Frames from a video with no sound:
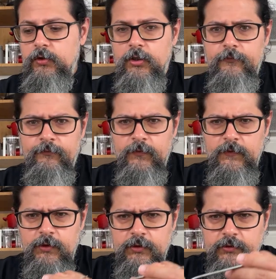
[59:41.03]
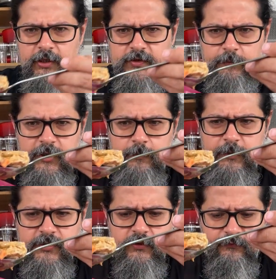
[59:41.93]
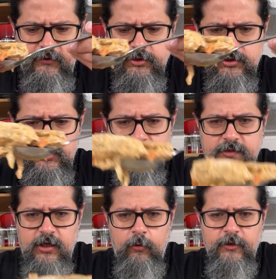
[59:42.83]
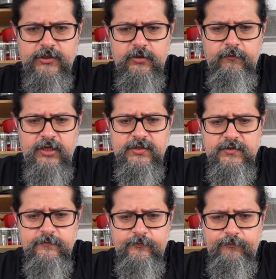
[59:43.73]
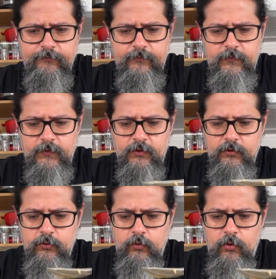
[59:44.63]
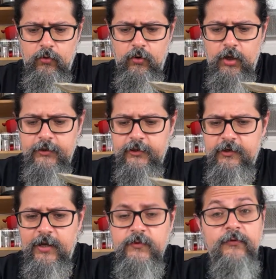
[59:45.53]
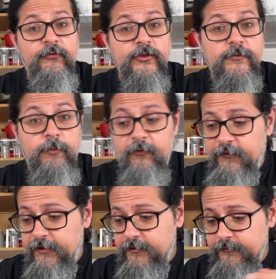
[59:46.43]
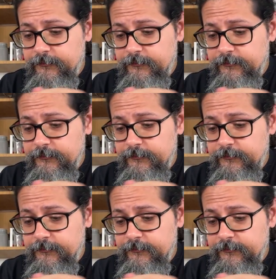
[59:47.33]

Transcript: Okay. So that's a big piece of fish. Let's see how much it weighs. Whoa, 100 grams of fish. Perfect.